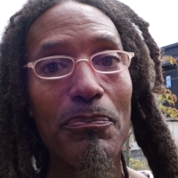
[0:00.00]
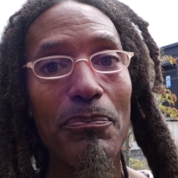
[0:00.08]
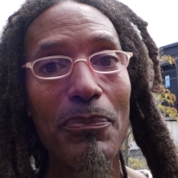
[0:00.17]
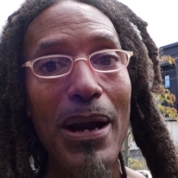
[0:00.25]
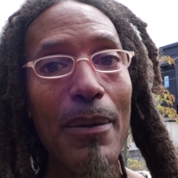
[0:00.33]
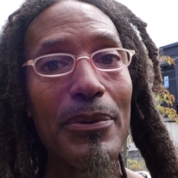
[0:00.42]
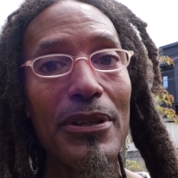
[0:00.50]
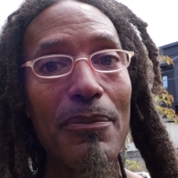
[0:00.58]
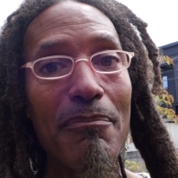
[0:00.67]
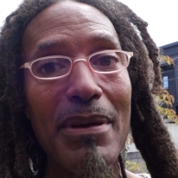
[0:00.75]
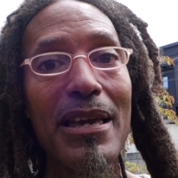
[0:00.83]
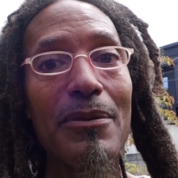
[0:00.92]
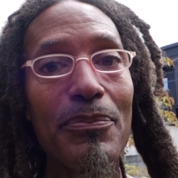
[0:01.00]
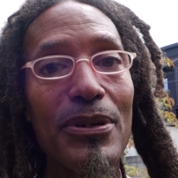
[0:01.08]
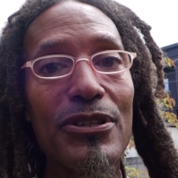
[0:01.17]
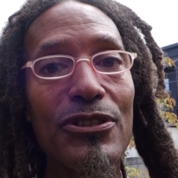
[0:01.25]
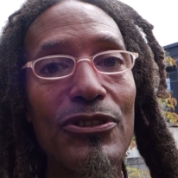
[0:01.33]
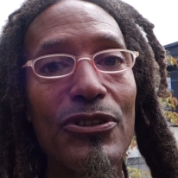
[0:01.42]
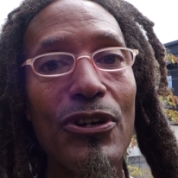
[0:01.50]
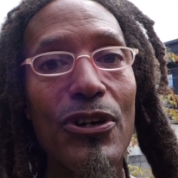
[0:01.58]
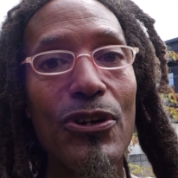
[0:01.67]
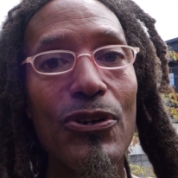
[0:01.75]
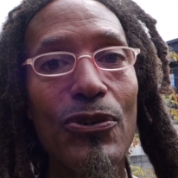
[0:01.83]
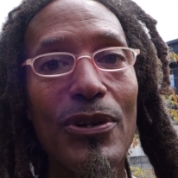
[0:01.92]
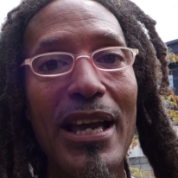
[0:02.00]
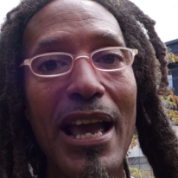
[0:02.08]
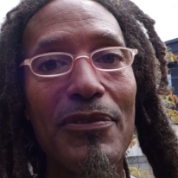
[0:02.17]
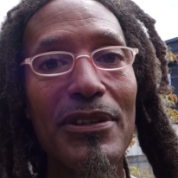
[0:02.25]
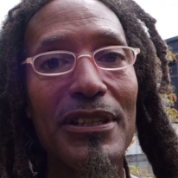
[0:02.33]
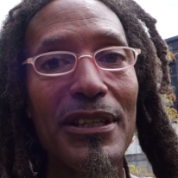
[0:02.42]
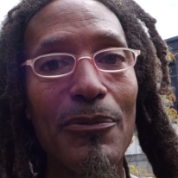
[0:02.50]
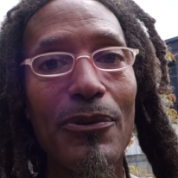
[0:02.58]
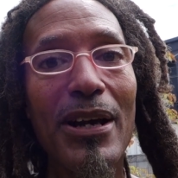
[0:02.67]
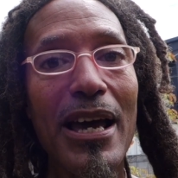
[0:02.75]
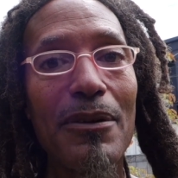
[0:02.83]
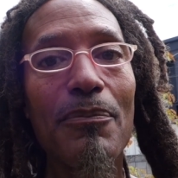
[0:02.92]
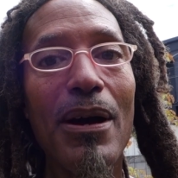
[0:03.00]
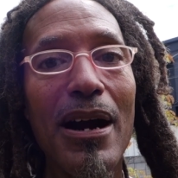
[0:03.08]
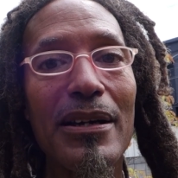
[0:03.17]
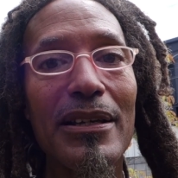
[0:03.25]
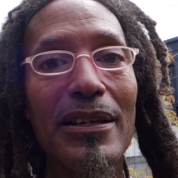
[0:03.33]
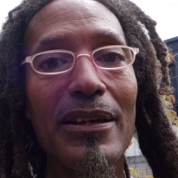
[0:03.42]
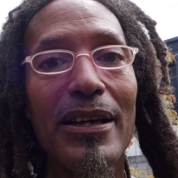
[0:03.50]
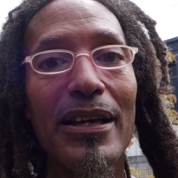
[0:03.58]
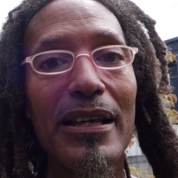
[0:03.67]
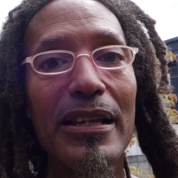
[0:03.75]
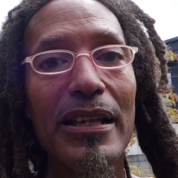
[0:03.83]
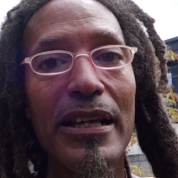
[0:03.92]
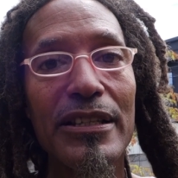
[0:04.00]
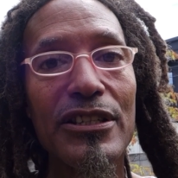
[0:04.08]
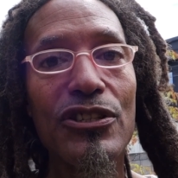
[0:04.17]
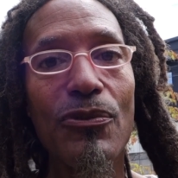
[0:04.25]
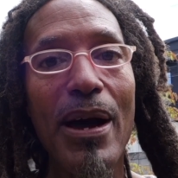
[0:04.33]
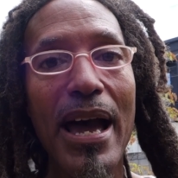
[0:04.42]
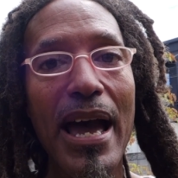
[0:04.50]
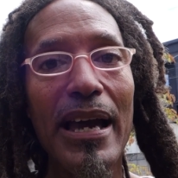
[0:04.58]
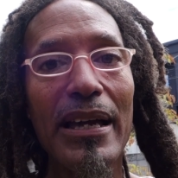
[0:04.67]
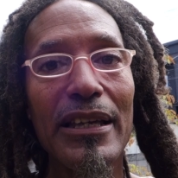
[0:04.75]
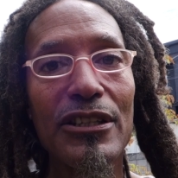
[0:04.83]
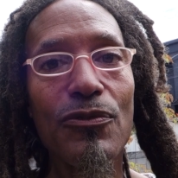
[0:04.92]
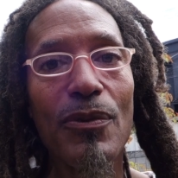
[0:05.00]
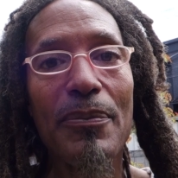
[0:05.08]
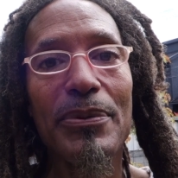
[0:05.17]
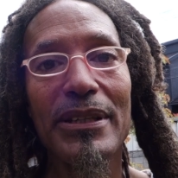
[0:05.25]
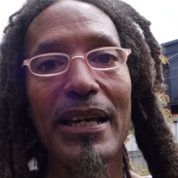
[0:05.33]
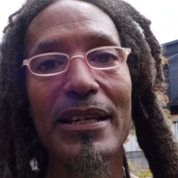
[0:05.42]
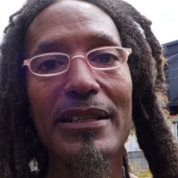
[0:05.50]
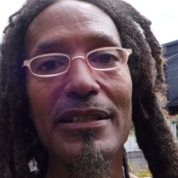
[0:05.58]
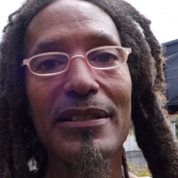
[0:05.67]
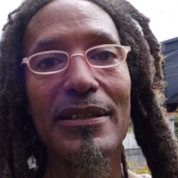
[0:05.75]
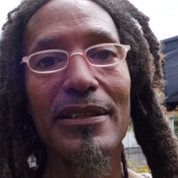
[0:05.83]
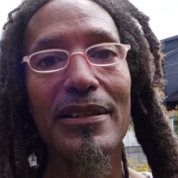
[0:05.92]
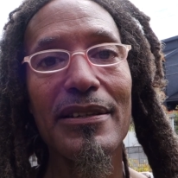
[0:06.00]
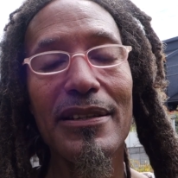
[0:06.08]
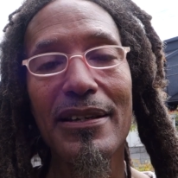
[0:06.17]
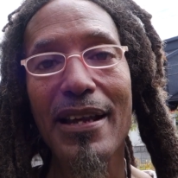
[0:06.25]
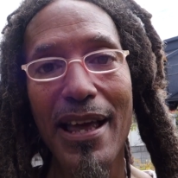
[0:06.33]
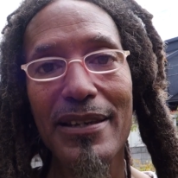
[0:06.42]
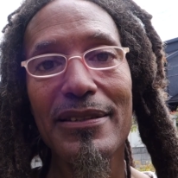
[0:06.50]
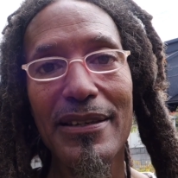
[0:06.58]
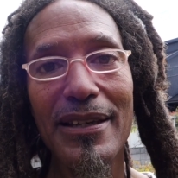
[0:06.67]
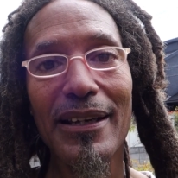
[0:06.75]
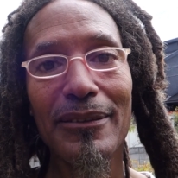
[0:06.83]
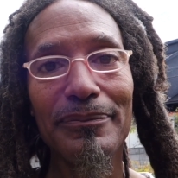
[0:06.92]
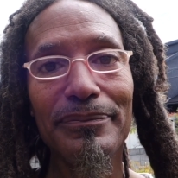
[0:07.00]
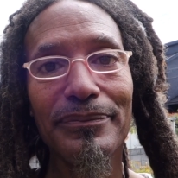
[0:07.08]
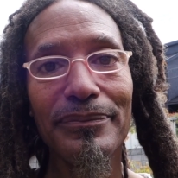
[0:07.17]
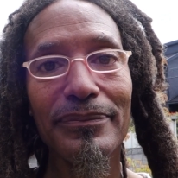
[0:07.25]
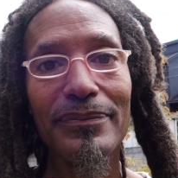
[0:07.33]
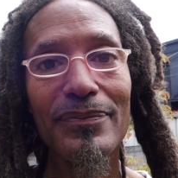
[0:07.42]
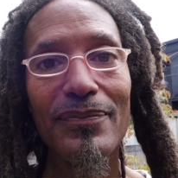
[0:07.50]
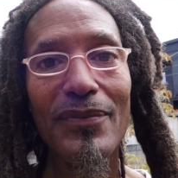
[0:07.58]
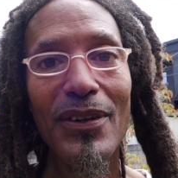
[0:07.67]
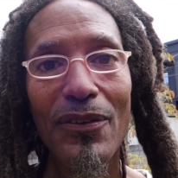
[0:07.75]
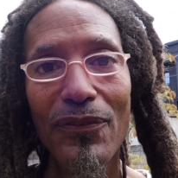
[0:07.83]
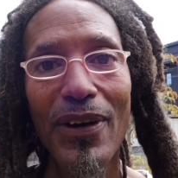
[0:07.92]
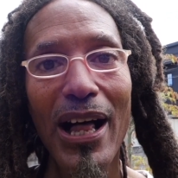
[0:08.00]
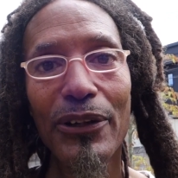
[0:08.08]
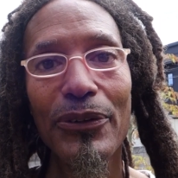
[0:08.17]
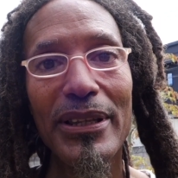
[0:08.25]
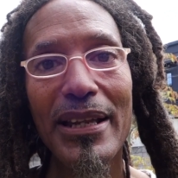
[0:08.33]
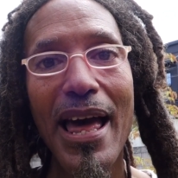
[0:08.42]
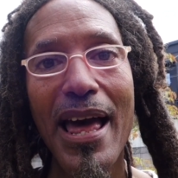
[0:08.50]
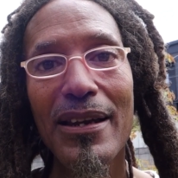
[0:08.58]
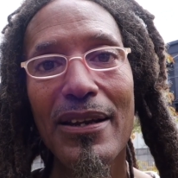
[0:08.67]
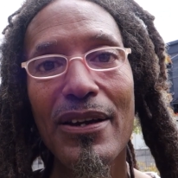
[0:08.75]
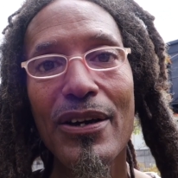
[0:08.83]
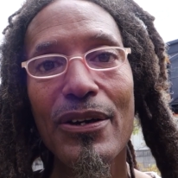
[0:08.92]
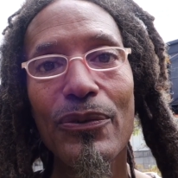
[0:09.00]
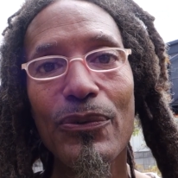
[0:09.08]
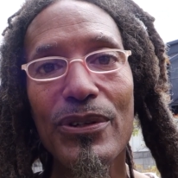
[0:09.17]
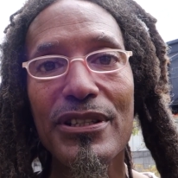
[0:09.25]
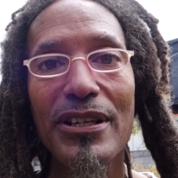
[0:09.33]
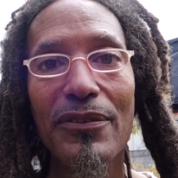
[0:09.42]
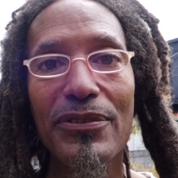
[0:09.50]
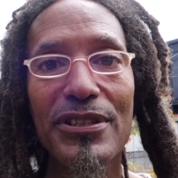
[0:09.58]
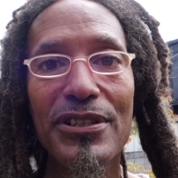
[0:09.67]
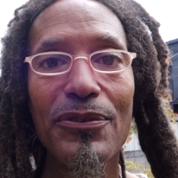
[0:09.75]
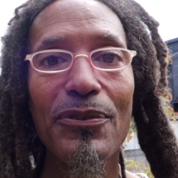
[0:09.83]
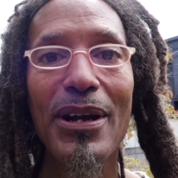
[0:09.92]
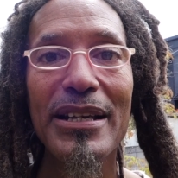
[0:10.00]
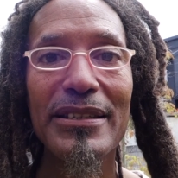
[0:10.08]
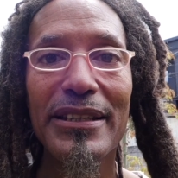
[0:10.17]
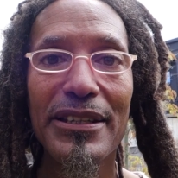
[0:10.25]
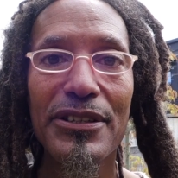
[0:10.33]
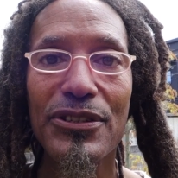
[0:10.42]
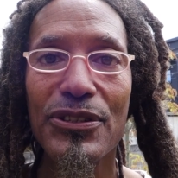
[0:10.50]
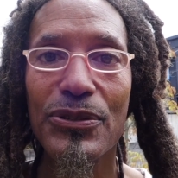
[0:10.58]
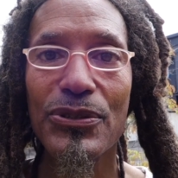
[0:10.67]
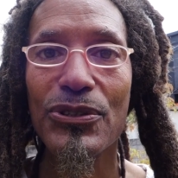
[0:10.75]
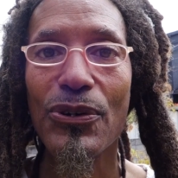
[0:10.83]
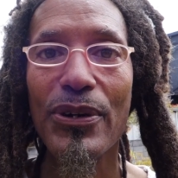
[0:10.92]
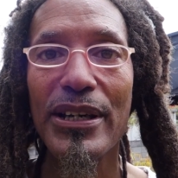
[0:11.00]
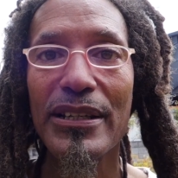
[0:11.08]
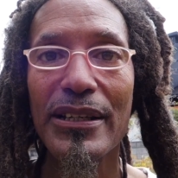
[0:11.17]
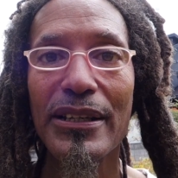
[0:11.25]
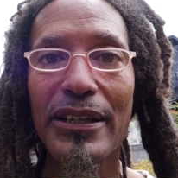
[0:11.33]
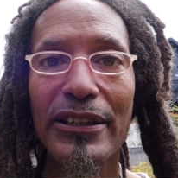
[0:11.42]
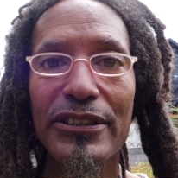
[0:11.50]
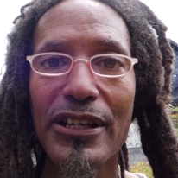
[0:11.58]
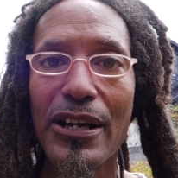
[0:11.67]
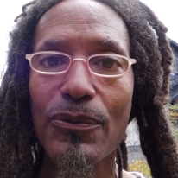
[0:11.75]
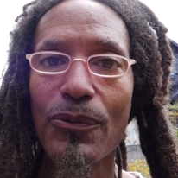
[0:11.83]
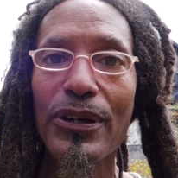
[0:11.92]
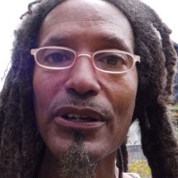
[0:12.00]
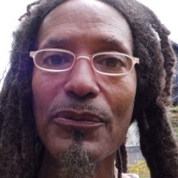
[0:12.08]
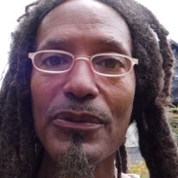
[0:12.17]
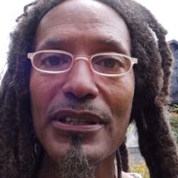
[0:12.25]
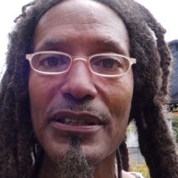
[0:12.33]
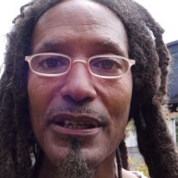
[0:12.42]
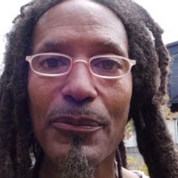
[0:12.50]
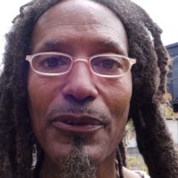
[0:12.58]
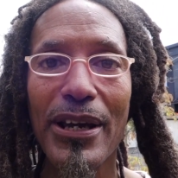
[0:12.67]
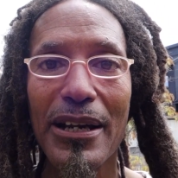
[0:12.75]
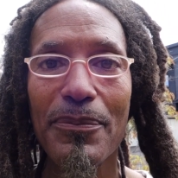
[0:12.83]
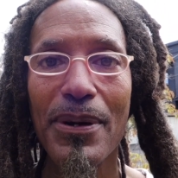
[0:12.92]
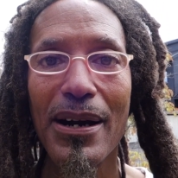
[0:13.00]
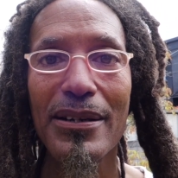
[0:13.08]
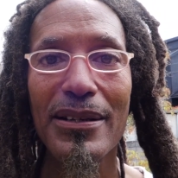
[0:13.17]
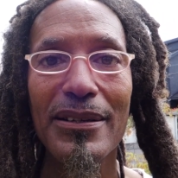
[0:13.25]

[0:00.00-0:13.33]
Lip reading: probably the main person who gave the Democratic Party its swag, its reputation that it has today. Following that were several civil rights leaders who joined and started working with the Democratic Party.